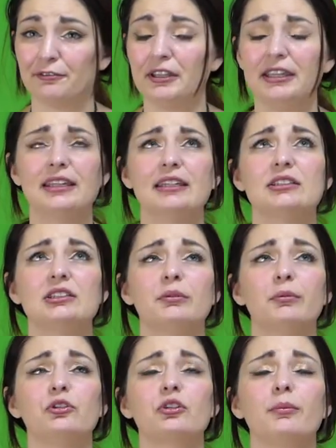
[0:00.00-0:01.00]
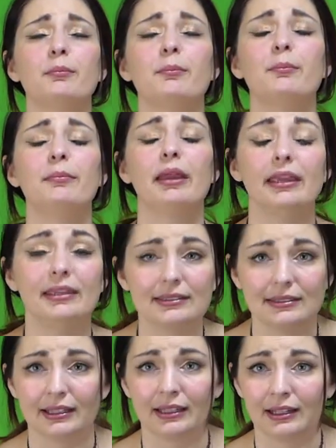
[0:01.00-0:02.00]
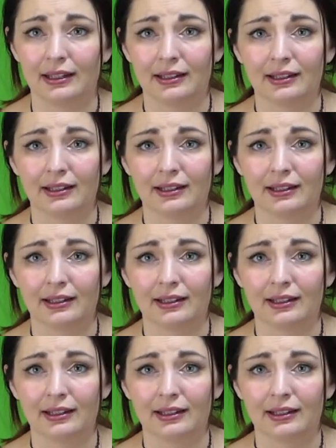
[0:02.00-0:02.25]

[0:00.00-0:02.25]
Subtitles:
he is the most amazing